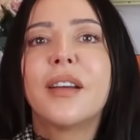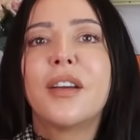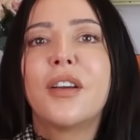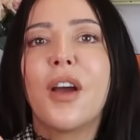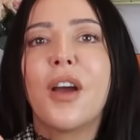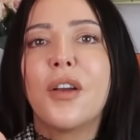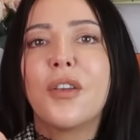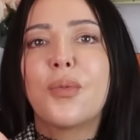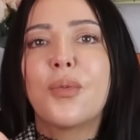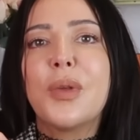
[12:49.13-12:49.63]

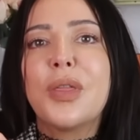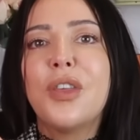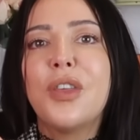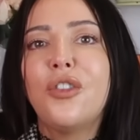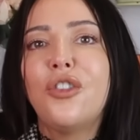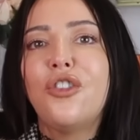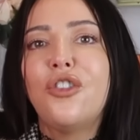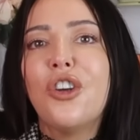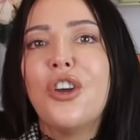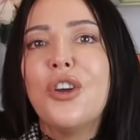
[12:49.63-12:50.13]
Goes with the
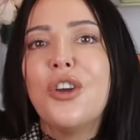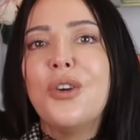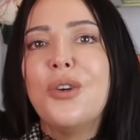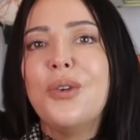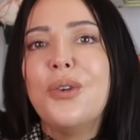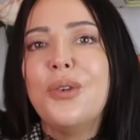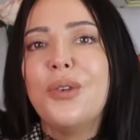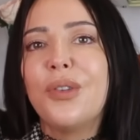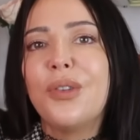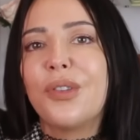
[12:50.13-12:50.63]

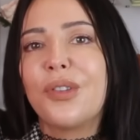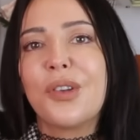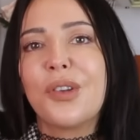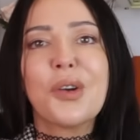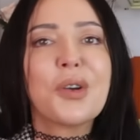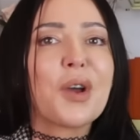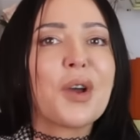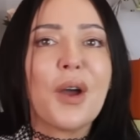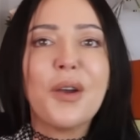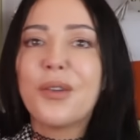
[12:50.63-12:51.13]
shoes,
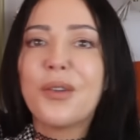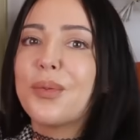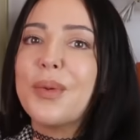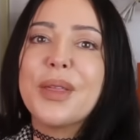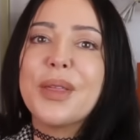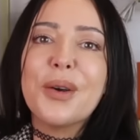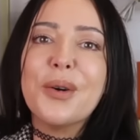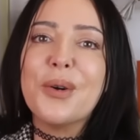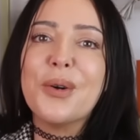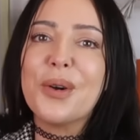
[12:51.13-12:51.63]
goes
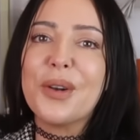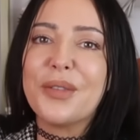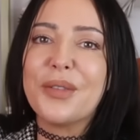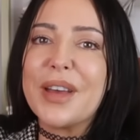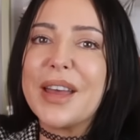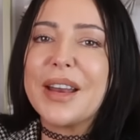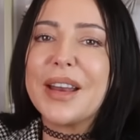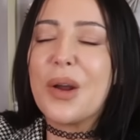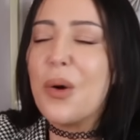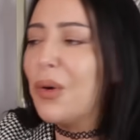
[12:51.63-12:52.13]
with all of
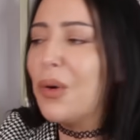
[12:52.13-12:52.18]
it.